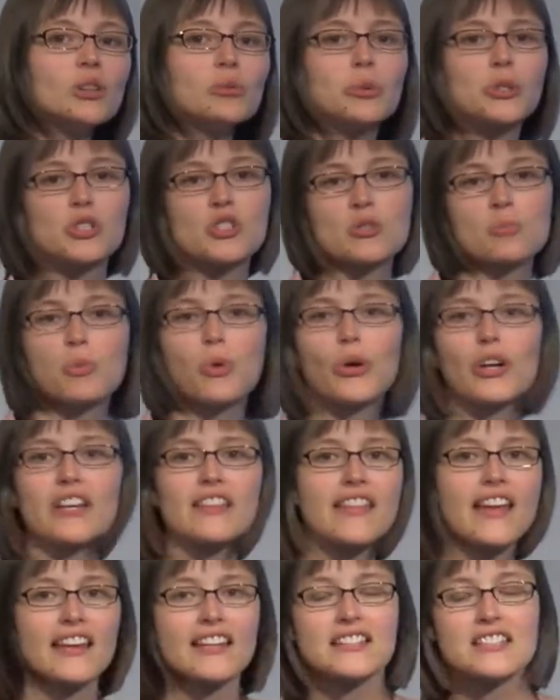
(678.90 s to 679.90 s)
we're supporting
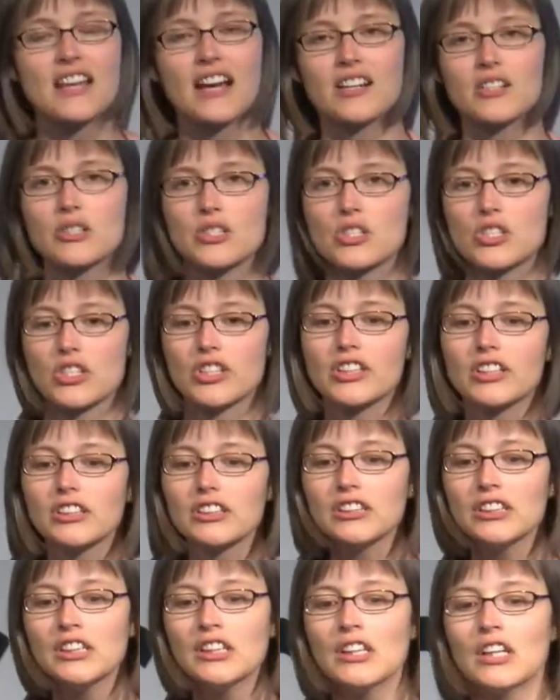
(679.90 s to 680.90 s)
that entire
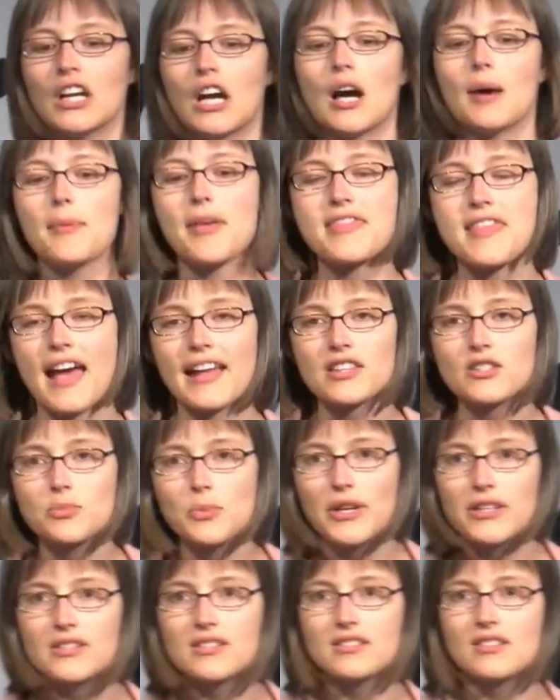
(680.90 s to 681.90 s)
circle. And that's
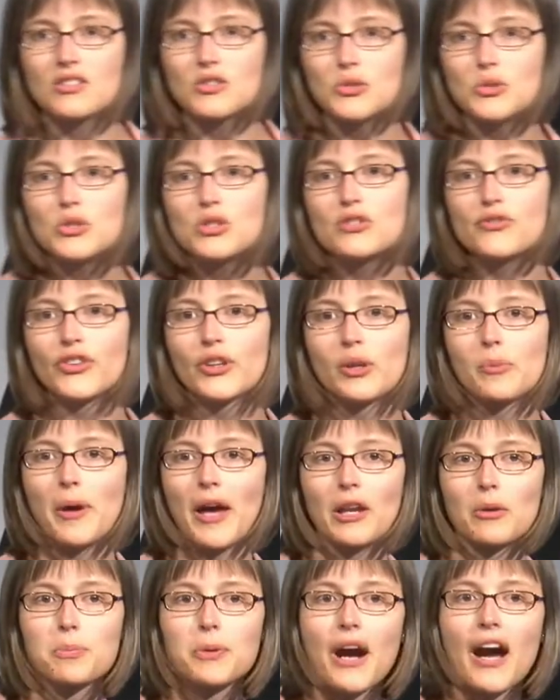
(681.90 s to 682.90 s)
what's useful
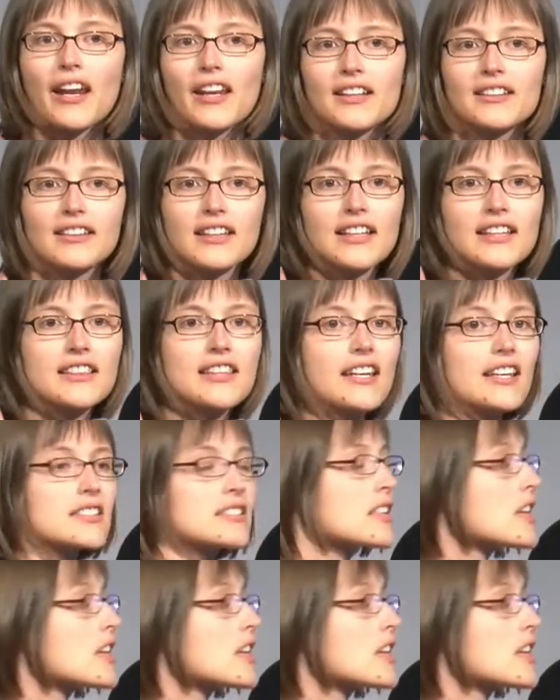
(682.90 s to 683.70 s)
about a product like this.